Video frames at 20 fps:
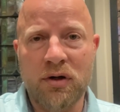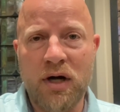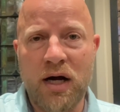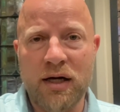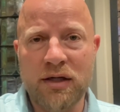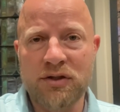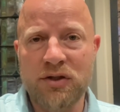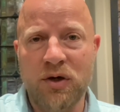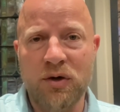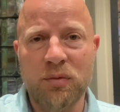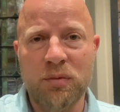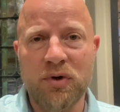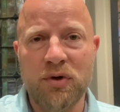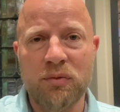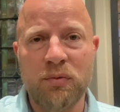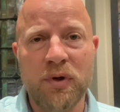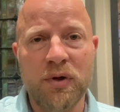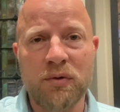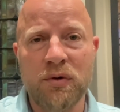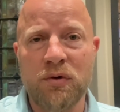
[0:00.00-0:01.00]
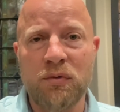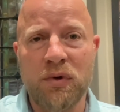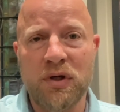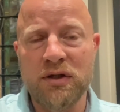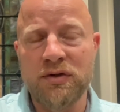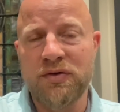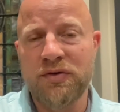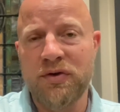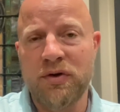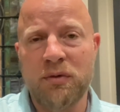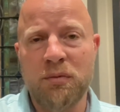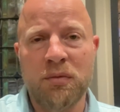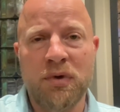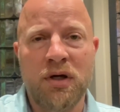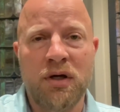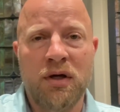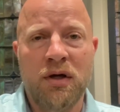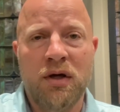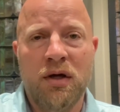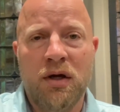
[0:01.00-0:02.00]
or October, we would want some
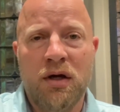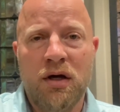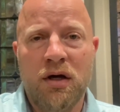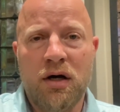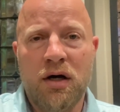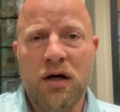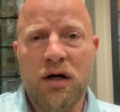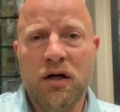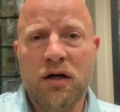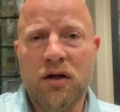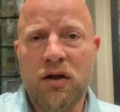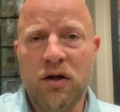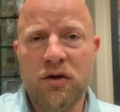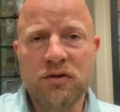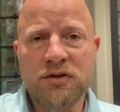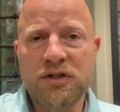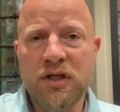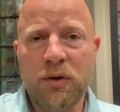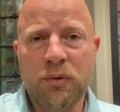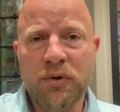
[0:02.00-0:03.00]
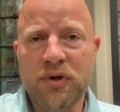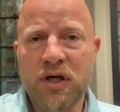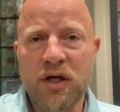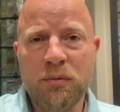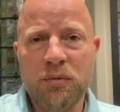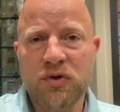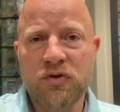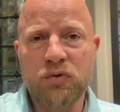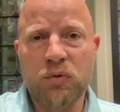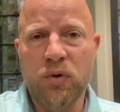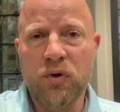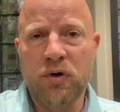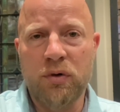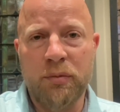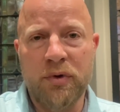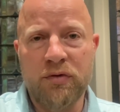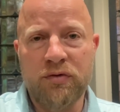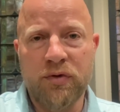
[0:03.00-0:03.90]
clothes that will keep us warm.